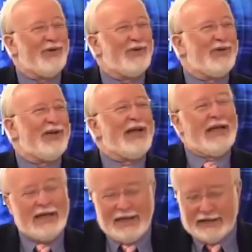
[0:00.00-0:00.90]
of the church
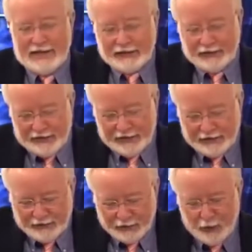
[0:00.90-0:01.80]
that
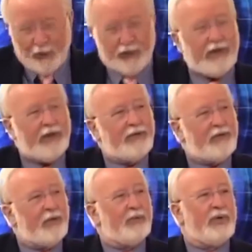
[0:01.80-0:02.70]
thinks that its duty
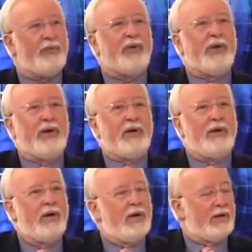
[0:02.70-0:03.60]
is to
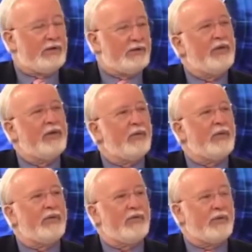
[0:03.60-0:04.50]
prepare
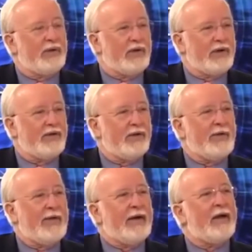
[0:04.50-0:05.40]
us for the
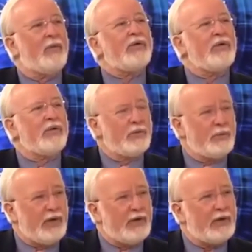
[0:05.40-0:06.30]
tribulation. And I want
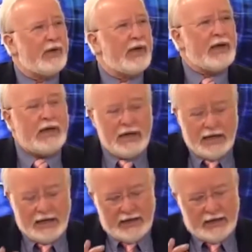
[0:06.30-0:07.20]
you to speak to
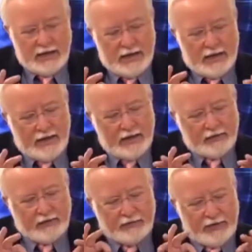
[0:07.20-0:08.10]
that
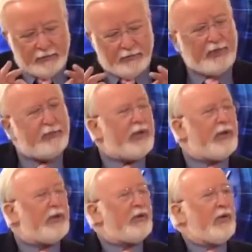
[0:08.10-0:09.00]
in
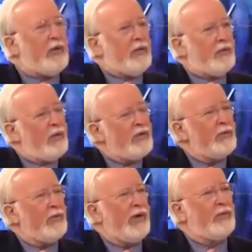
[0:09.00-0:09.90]
biblical
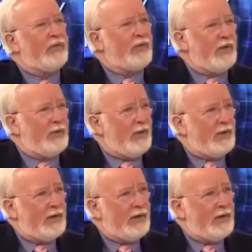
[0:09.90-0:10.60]
terms. What does the Bible say